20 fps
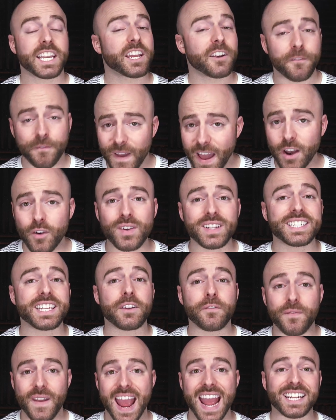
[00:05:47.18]
The Confederates
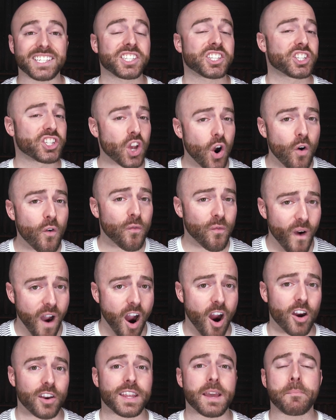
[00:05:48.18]
advanced so
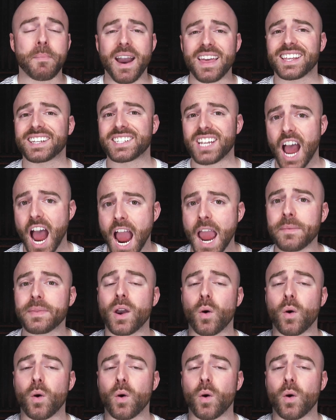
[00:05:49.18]
far that by the time